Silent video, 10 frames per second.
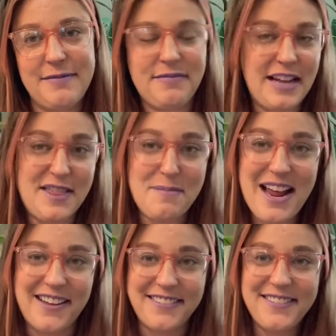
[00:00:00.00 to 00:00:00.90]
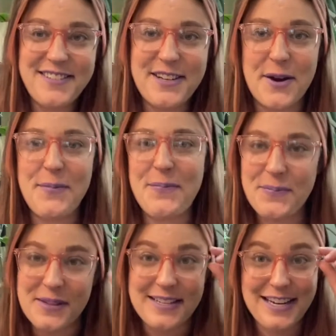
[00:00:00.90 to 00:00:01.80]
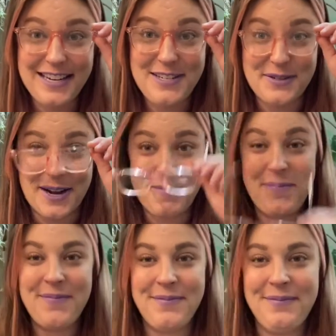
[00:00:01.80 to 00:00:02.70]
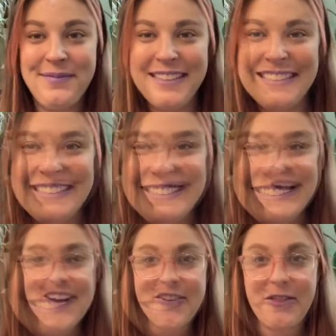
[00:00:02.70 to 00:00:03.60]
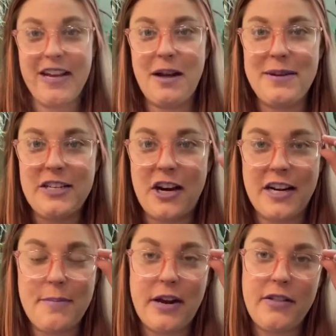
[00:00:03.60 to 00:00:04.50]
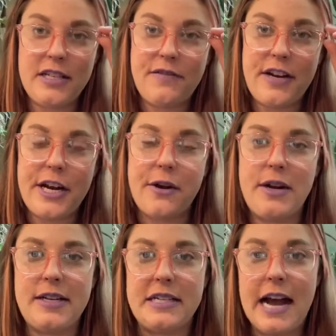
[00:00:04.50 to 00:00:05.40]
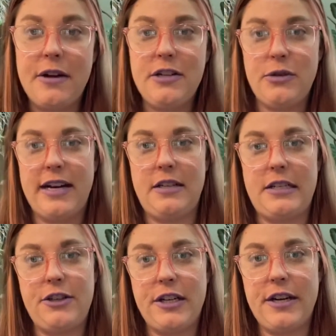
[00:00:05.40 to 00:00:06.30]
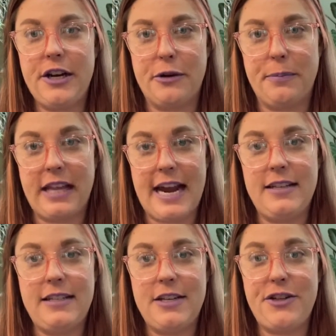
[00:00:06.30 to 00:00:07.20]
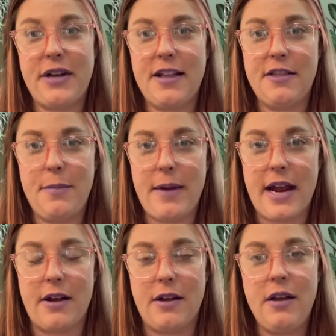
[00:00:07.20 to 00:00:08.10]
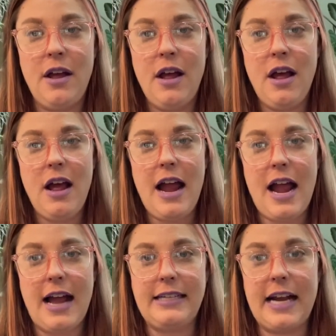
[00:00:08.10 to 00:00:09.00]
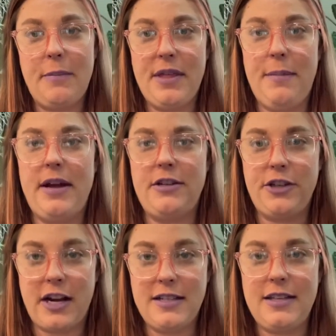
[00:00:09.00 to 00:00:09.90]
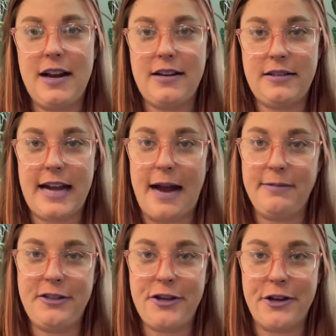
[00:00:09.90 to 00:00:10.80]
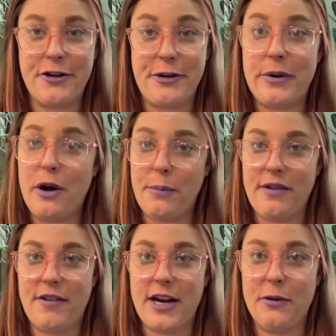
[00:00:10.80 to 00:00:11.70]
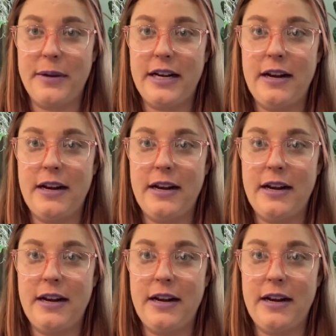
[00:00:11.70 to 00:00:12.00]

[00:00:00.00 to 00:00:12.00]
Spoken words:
in the mail. So let's get into it. So another thing I'll be talking about in this video is how to transition your plants that you get in the mail and help them adjust and adapt to your new home environment.